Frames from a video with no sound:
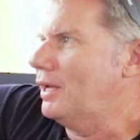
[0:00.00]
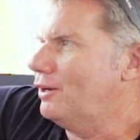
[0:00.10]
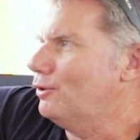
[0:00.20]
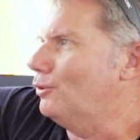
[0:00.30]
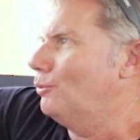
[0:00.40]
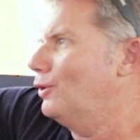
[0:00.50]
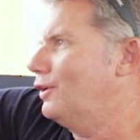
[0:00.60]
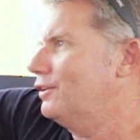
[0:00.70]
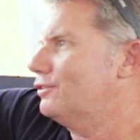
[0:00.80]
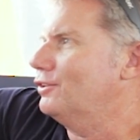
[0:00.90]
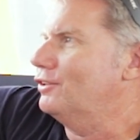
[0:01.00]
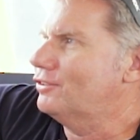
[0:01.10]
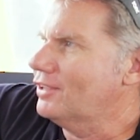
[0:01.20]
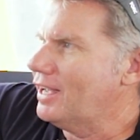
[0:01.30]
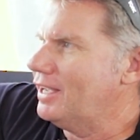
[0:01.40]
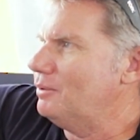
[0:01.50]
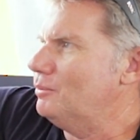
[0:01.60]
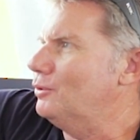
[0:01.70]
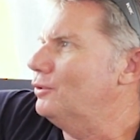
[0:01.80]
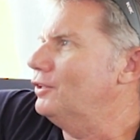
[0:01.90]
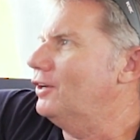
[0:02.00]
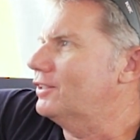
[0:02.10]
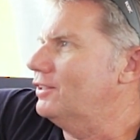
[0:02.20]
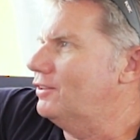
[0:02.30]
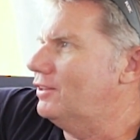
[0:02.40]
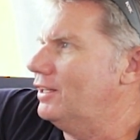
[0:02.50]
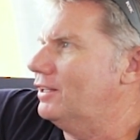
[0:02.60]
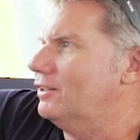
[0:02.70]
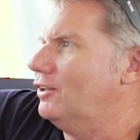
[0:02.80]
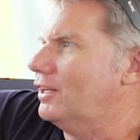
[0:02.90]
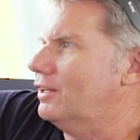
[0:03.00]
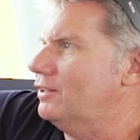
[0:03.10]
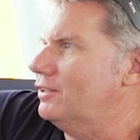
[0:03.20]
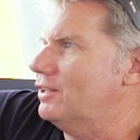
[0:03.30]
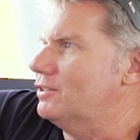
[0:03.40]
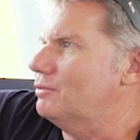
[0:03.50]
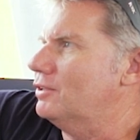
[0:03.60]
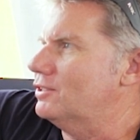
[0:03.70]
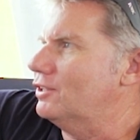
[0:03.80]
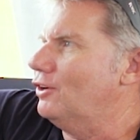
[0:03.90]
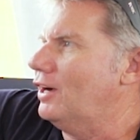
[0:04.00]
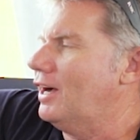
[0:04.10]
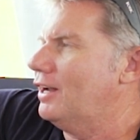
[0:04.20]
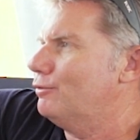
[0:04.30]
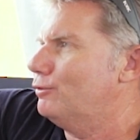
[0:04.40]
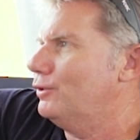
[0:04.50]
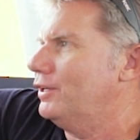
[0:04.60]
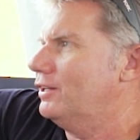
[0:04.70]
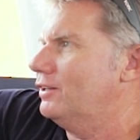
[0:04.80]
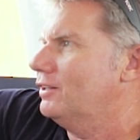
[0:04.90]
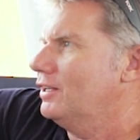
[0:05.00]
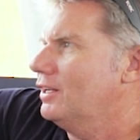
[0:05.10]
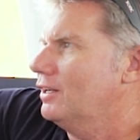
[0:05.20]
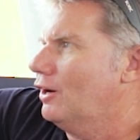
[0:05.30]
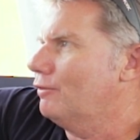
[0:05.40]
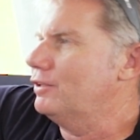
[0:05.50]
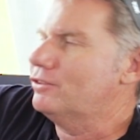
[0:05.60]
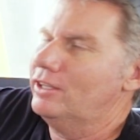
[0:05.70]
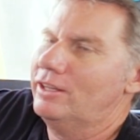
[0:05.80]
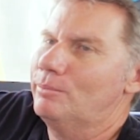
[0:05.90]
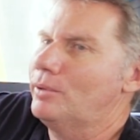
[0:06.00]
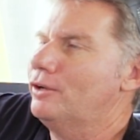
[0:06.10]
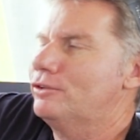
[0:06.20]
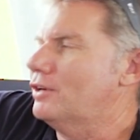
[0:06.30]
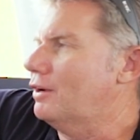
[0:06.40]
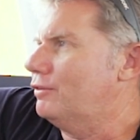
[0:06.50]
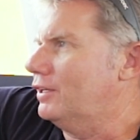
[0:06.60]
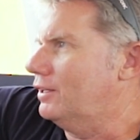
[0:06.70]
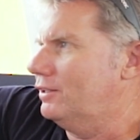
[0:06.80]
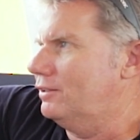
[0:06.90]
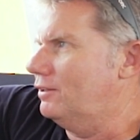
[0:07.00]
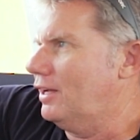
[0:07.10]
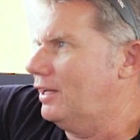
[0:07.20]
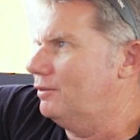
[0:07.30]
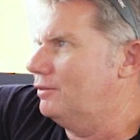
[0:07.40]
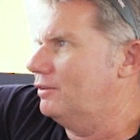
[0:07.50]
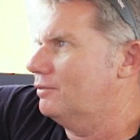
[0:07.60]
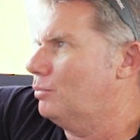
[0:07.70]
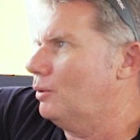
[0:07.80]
better or worse or the same, or like, do you think, like, has it got harder for you to, obviously the boat traffic and